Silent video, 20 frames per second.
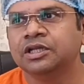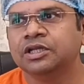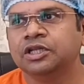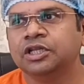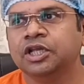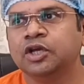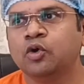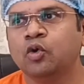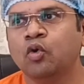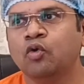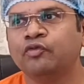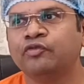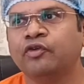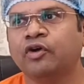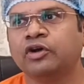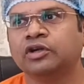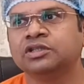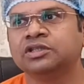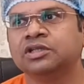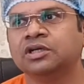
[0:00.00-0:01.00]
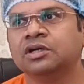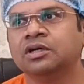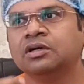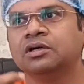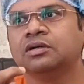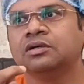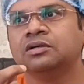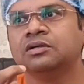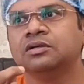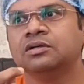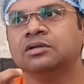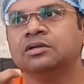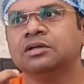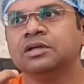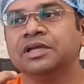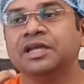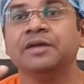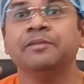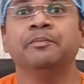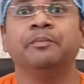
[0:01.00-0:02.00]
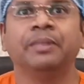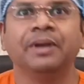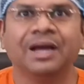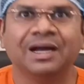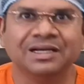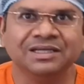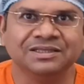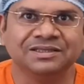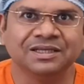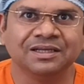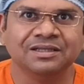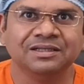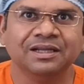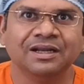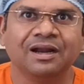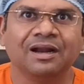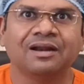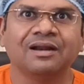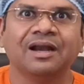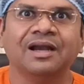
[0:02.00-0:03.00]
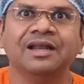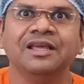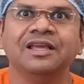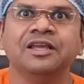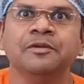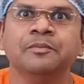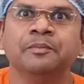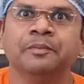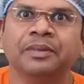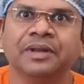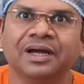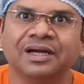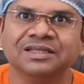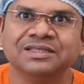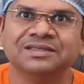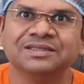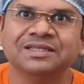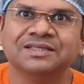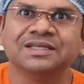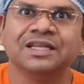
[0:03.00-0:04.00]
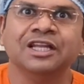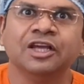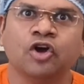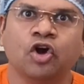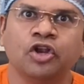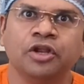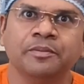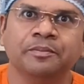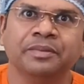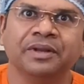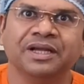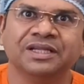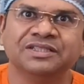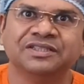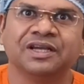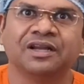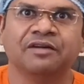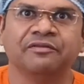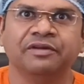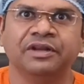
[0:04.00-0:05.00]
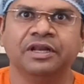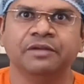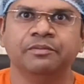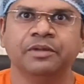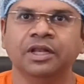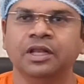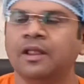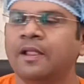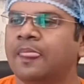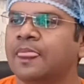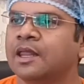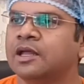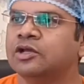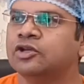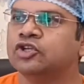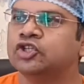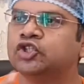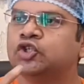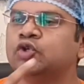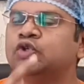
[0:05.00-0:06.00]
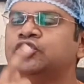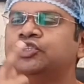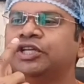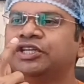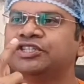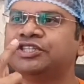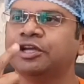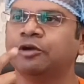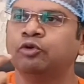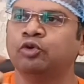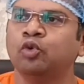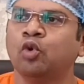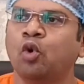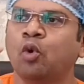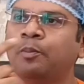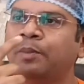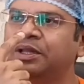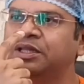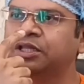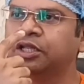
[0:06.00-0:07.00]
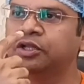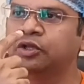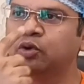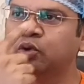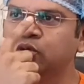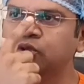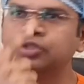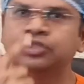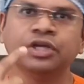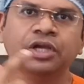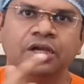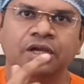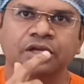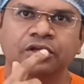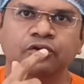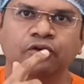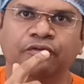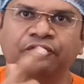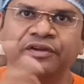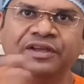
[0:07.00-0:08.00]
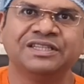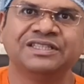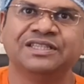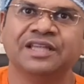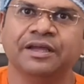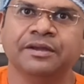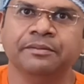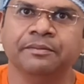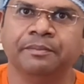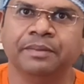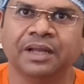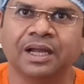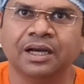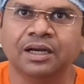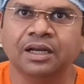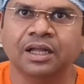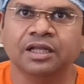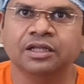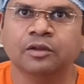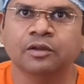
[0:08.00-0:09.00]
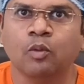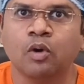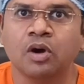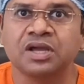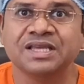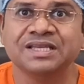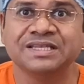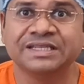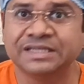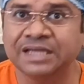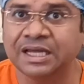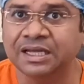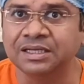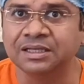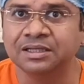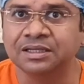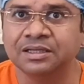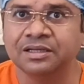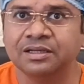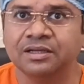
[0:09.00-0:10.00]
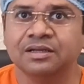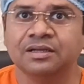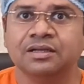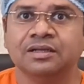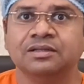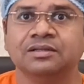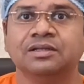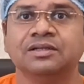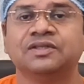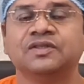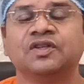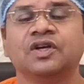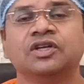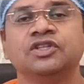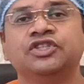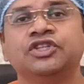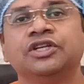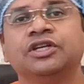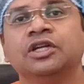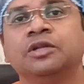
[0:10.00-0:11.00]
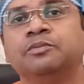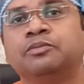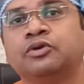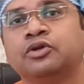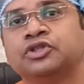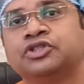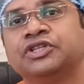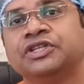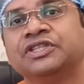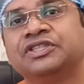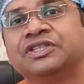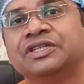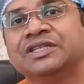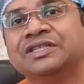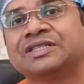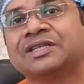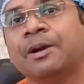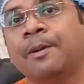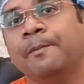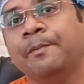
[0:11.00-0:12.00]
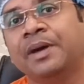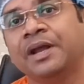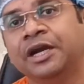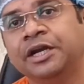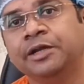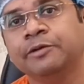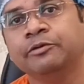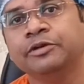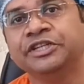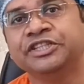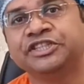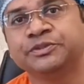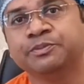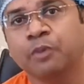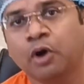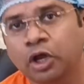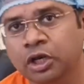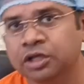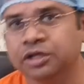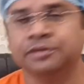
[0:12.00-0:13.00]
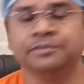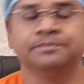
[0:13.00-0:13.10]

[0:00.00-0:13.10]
They go for the implants. There are ready implants. The silicone implants are available. So you just have to open the nose, you fix the implant, and the work is done. The surgical process is comparatively smaller.